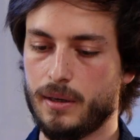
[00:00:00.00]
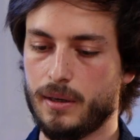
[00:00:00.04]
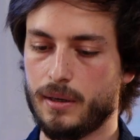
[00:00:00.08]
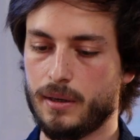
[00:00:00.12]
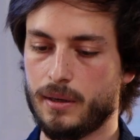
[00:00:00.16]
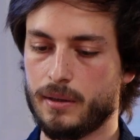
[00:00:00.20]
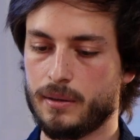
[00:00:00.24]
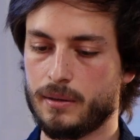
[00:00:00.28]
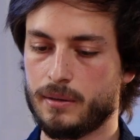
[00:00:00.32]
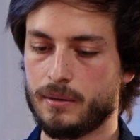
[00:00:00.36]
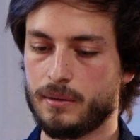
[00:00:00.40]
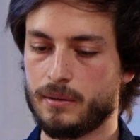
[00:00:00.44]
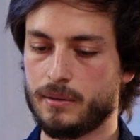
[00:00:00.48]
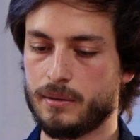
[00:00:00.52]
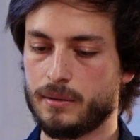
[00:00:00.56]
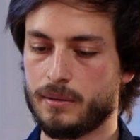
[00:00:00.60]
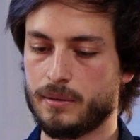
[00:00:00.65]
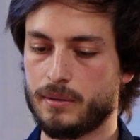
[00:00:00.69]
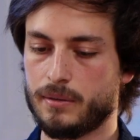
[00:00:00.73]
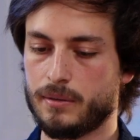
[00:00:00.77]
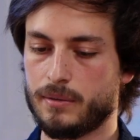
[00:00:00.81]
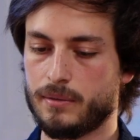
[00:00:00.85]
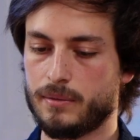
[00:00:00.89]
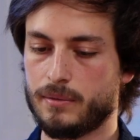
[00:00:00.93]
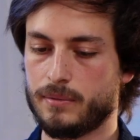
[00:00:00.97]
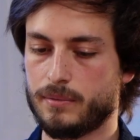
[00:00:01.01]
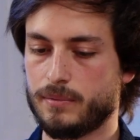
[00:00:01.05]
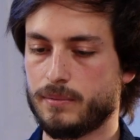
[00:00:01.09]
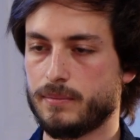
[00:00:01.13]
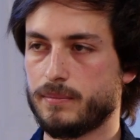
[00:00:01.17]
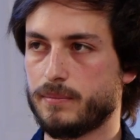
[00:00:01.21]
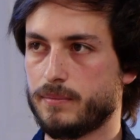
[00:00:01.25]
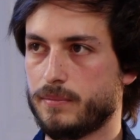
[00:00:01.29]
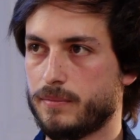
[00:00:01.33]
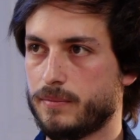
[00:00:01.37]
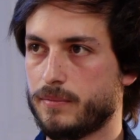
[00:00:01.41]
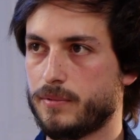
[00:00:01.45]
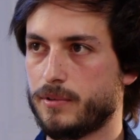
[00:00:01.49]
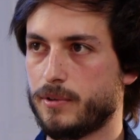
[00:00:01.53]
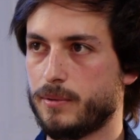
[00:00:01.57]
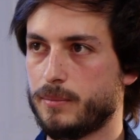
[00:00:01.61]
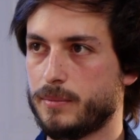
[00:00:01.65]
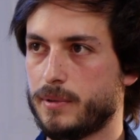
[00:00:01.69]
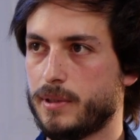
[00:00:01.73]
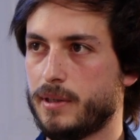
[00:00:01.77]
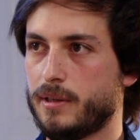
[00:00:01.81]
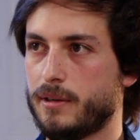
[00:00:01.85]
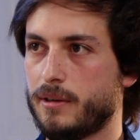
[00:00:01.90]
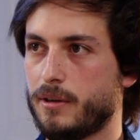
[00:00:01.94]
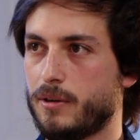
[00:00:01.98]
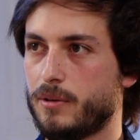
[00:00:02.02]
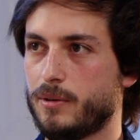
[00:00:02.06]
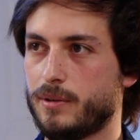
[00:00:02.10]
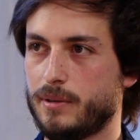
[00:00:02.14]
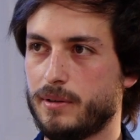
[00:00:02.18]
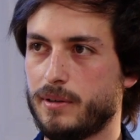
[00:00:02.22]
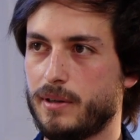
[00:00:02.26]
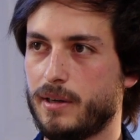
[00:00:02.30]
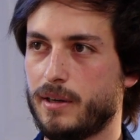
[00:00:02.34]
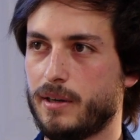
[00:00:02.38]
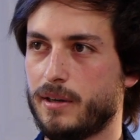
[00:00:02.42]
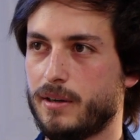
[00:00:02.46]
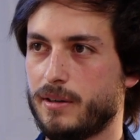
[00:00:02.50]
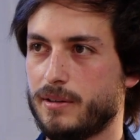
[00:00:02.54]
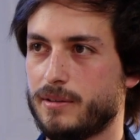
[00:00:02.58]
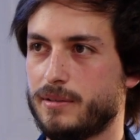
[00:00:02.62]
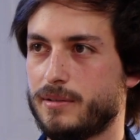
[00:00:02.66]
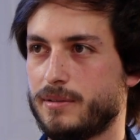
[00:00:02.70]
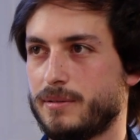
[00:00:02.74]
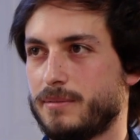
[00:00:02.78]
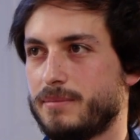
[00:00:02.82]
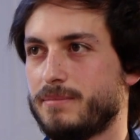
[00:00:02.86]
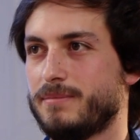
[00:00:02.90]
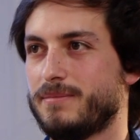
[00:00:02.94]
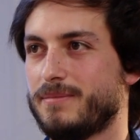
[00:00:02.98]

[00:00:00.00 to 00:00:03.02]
and from then on I got